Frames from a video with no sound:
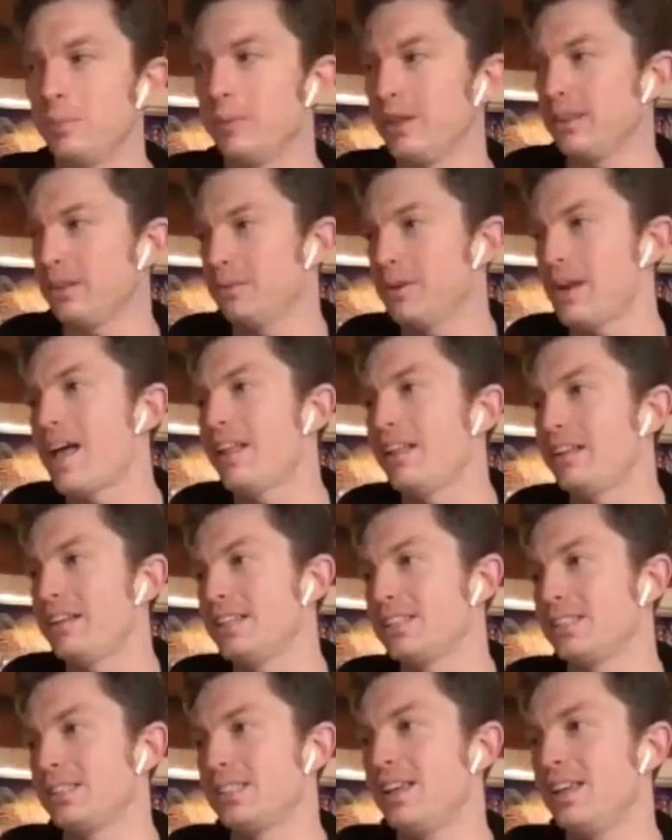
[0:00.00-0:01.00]
But the
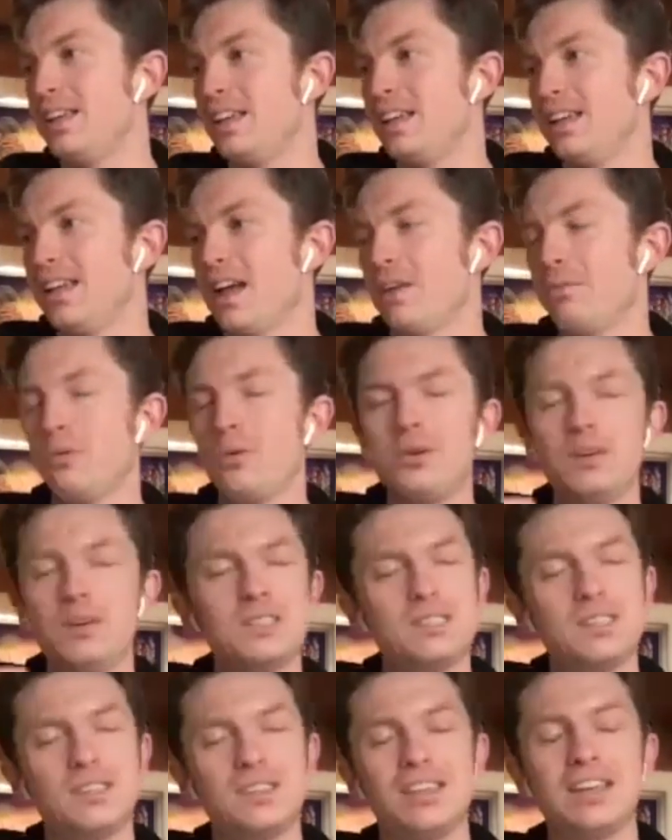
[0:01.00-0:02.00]
reality is everyone
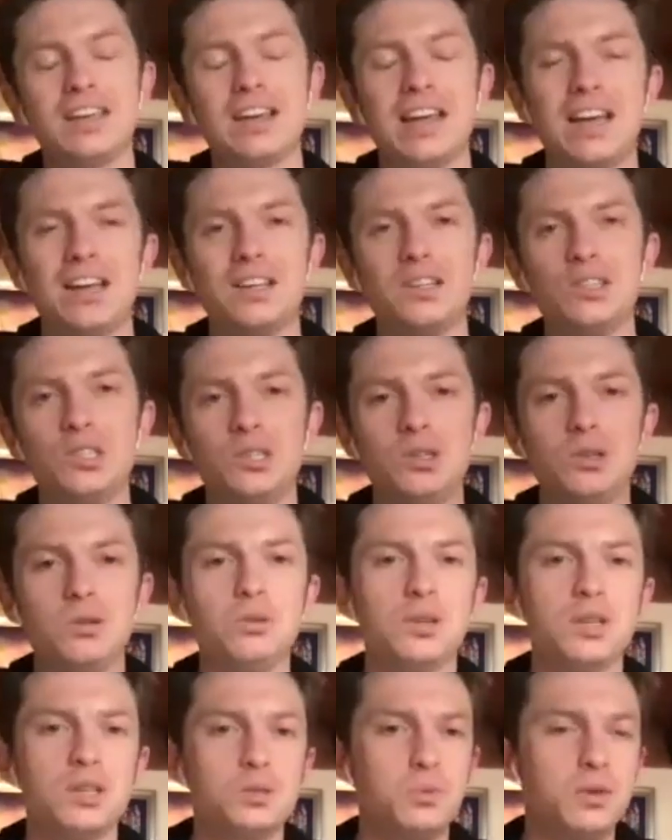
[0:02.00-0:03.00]
needs to think ahead
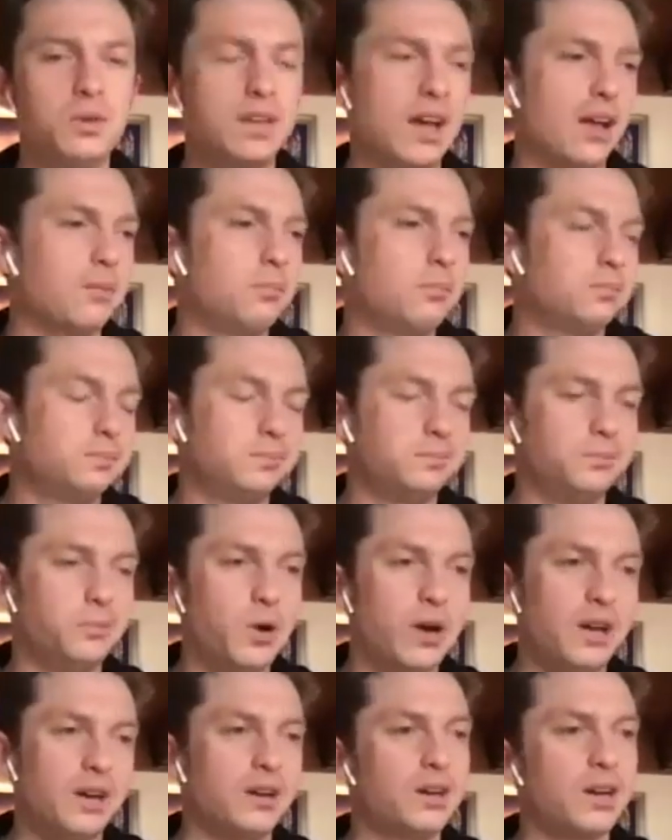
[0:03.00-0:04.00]
too, because we got
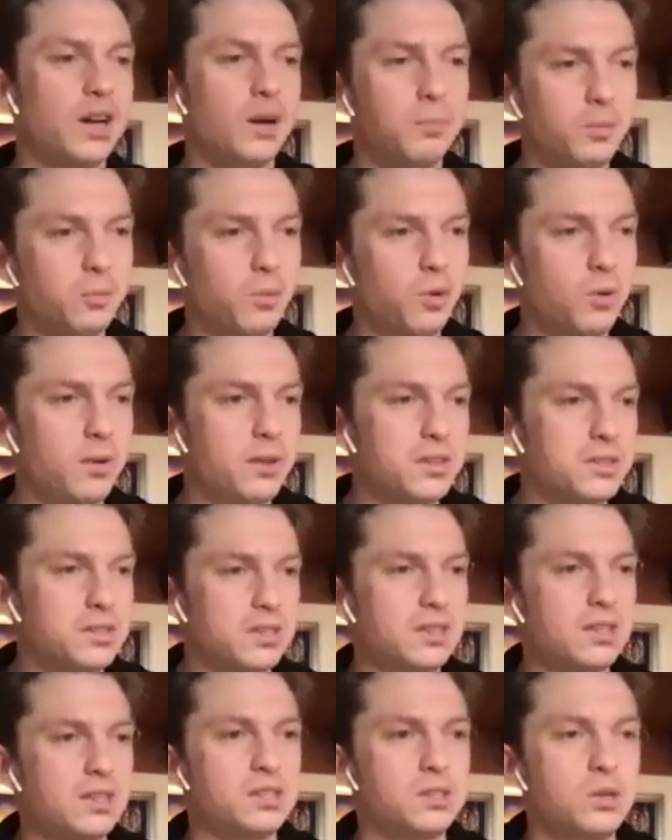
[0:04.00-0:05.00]
a couple more months
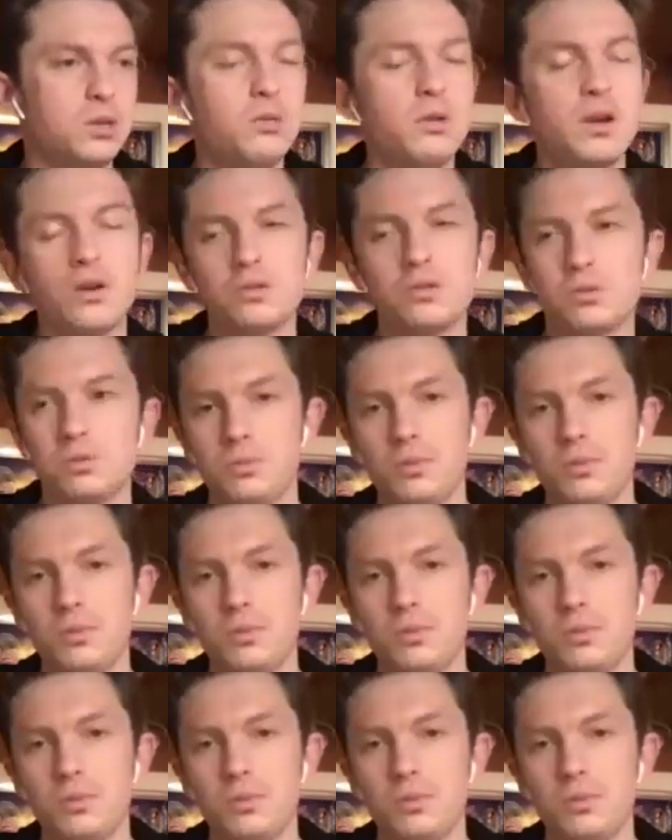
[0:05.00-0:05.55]
of this. Who knows?